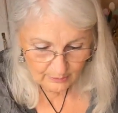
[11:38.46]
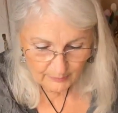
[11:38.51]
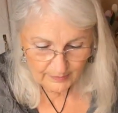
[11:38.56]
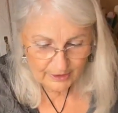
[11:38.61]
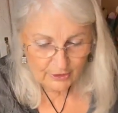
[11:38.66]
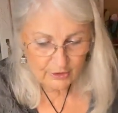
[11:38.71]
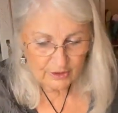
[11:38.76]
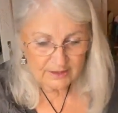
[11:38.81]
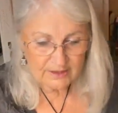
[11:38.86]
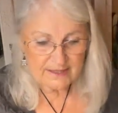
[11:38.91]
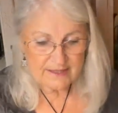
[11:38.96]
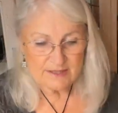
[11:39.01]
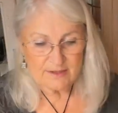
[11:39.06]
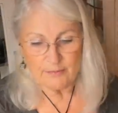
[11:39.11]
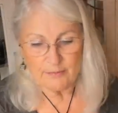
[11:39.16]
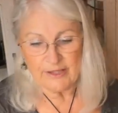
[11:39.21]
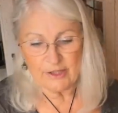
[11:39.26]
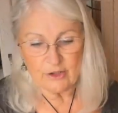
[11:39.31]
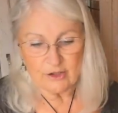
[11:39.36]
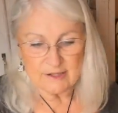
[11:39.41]
we couldn't
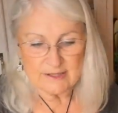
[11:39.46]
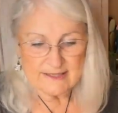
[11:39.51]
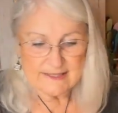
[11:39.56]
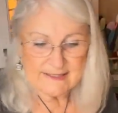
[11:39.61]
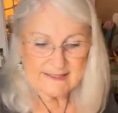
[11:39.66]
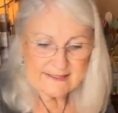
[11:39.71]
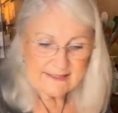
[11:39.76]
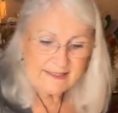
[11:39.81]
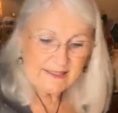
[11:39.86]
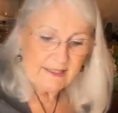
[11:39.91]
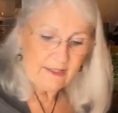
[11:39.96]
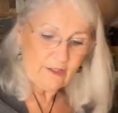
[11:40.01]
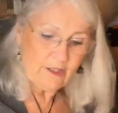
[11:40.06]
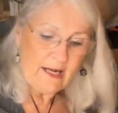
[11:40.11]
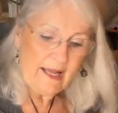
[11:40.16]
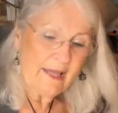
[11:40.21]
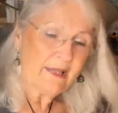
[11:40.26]
we couldn't see her.